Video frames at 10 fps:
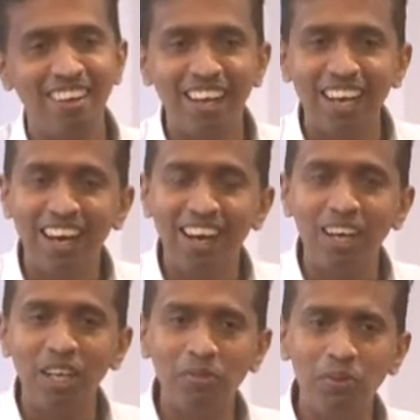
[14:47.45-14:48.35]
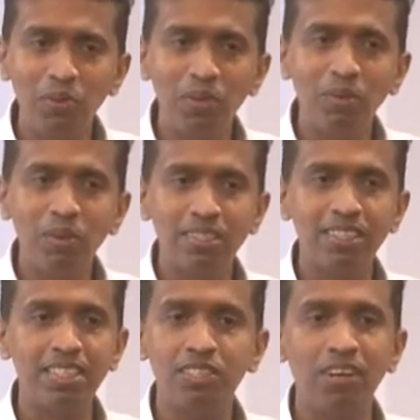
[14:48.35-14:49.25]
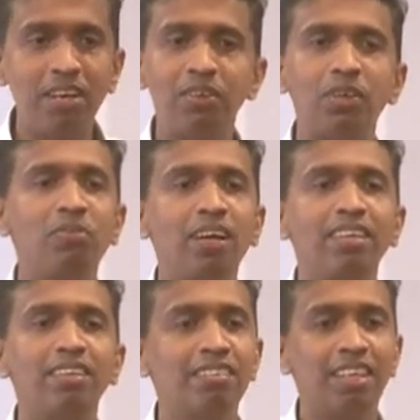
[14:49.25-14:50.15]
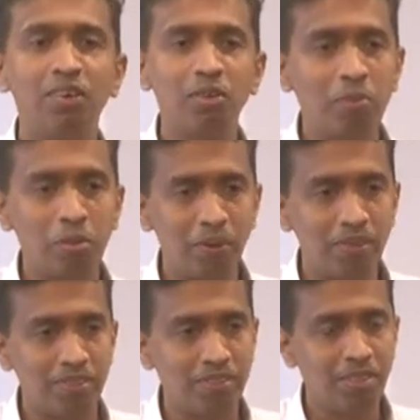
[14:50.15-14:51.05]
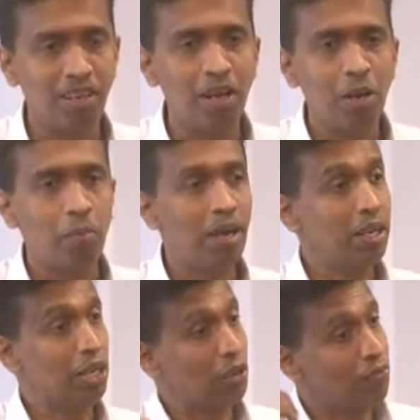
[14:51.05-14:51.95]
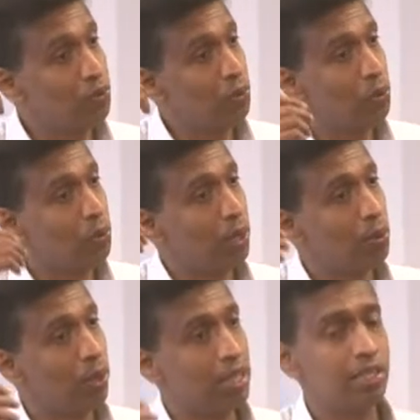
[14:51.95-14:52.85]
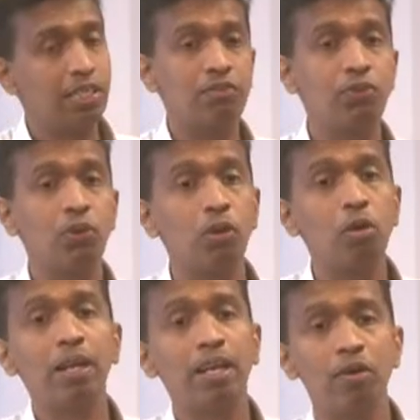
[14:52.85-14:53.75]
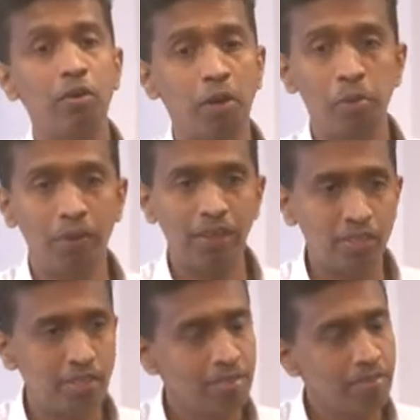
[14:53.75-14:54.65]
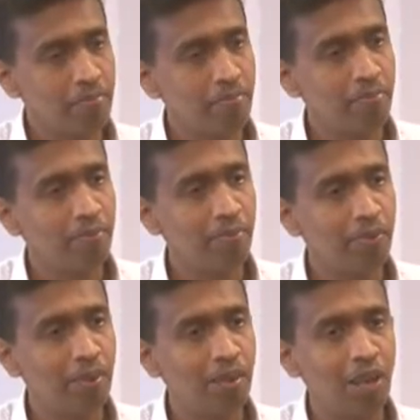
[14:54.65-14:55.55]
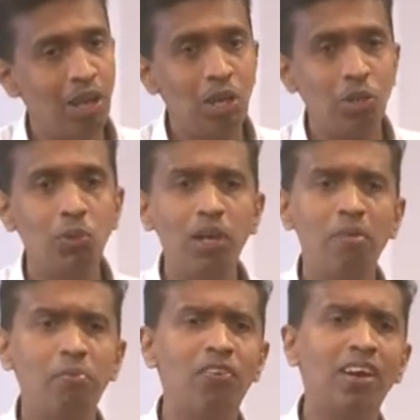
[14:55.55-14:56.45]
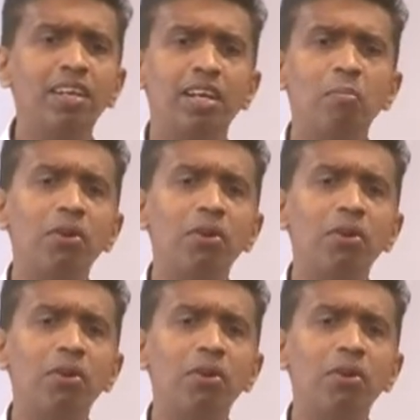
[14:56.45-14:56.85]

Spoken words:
if you do a Google search, it's very difficult to find accounting manipulation. But if you do a Google search for global accounting manipulations, you can find number